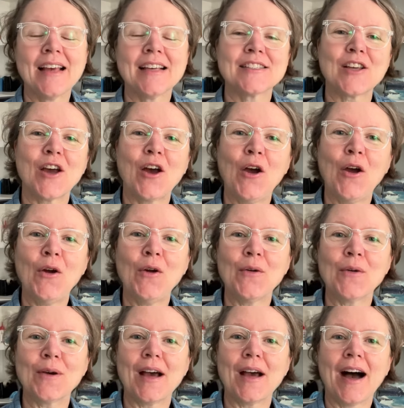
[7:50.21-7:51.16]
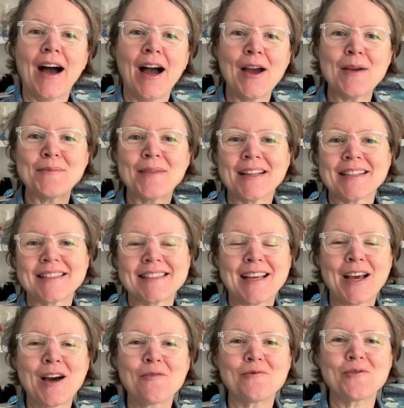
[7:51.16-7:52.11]
So I hope that's
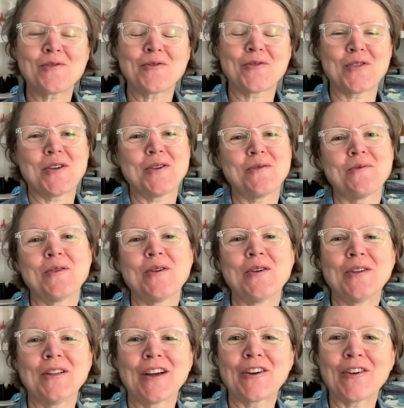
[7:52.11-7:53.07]
helpful for you all.